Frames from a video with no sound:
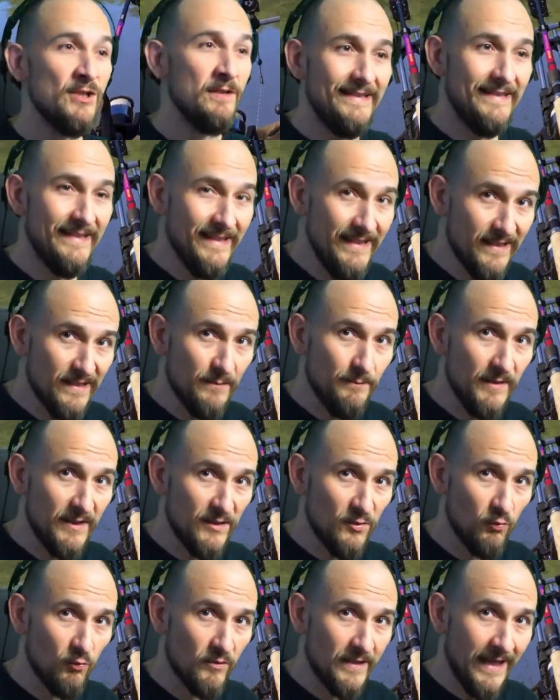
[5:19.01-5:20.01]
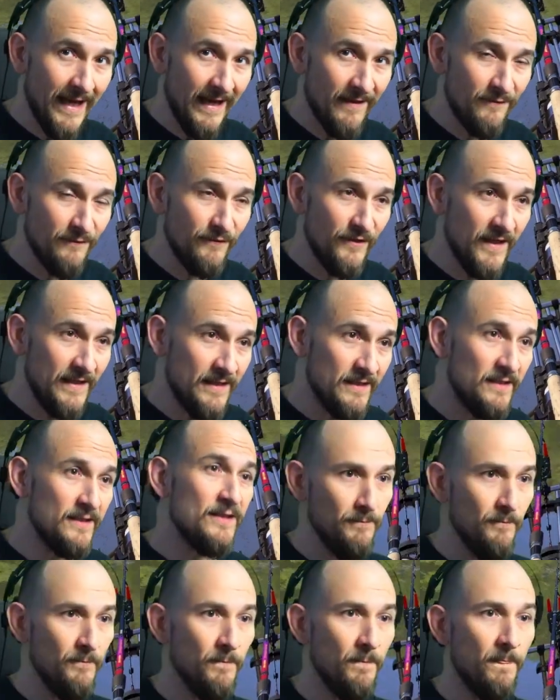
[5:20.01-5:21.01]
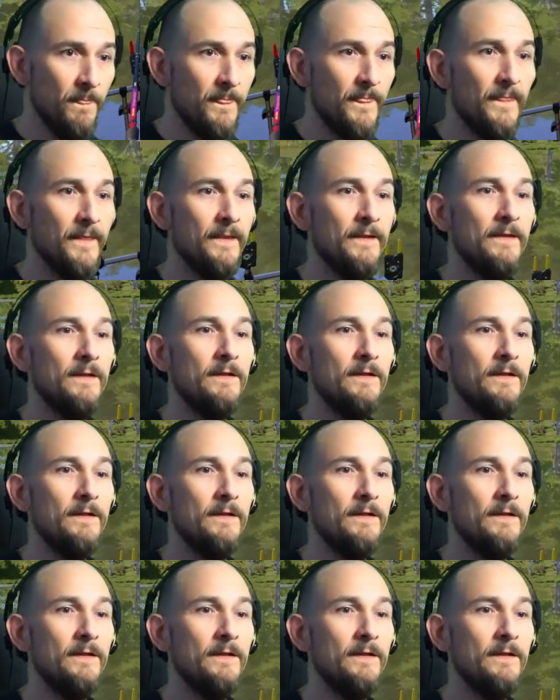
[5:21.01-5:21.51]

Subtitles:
And there's the next little perch.